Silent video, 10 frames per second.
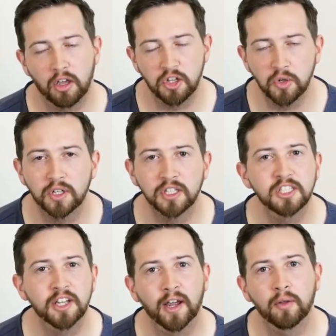You
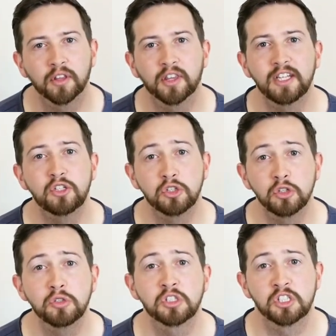can tell that they
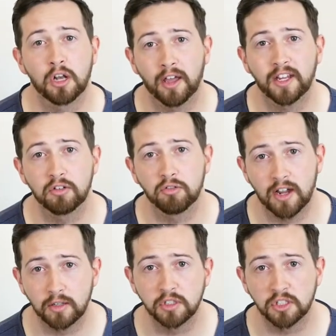do slide
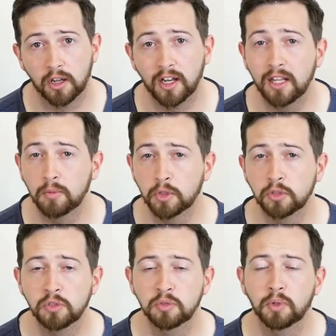around slightly, the
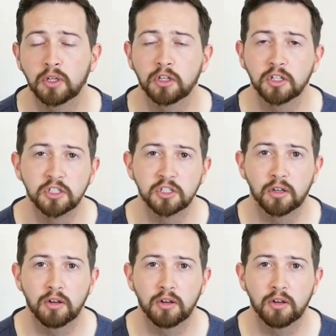models, because